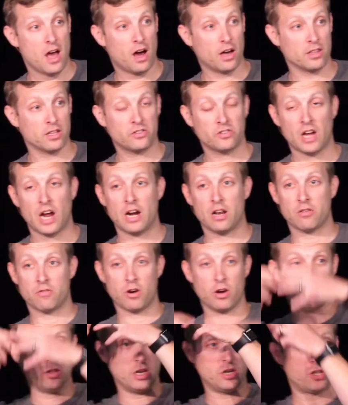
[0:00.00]
on the side of the
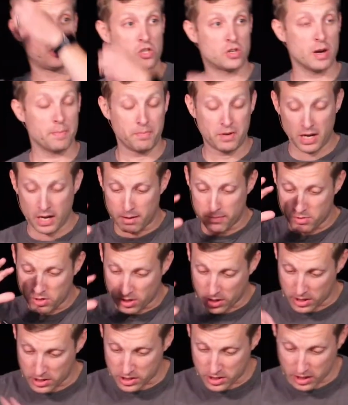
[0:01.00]
road. They stripped him,
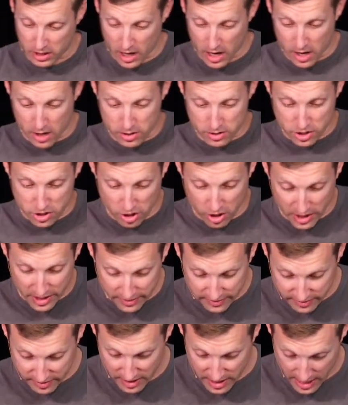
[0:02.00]
took his clothes, took
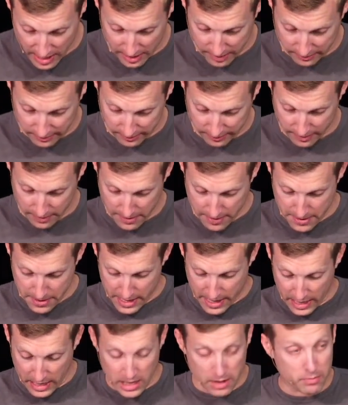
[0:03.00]
his things,
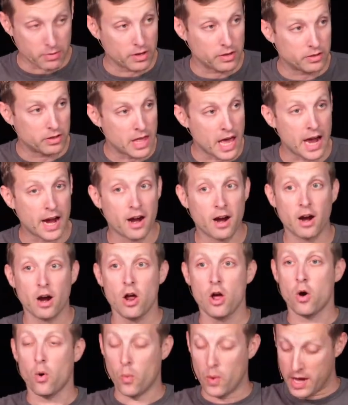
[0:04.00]
and he was there
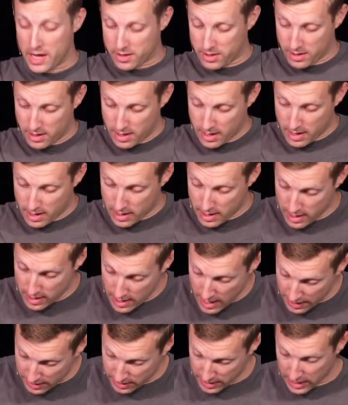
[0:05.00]
with
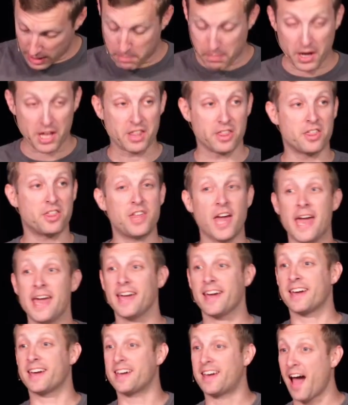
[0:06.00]
nothing. But
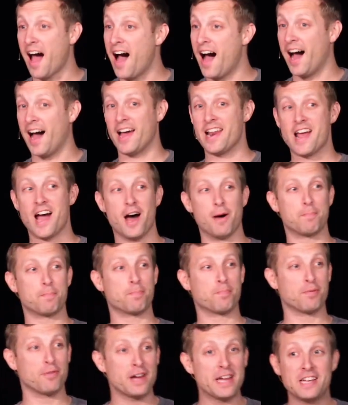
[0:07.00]
thank God, a
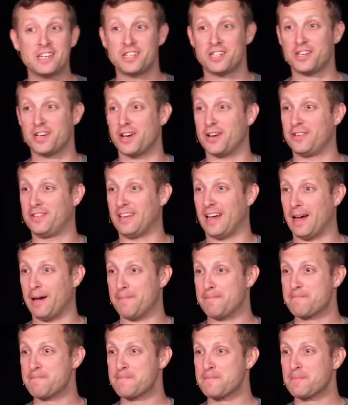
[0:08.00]
priest shows
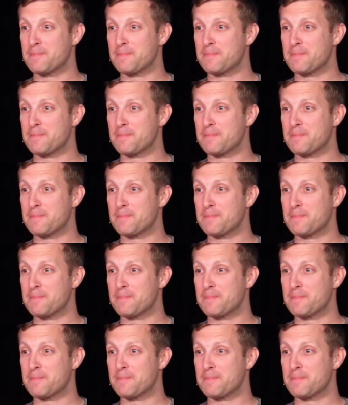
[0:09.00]
up.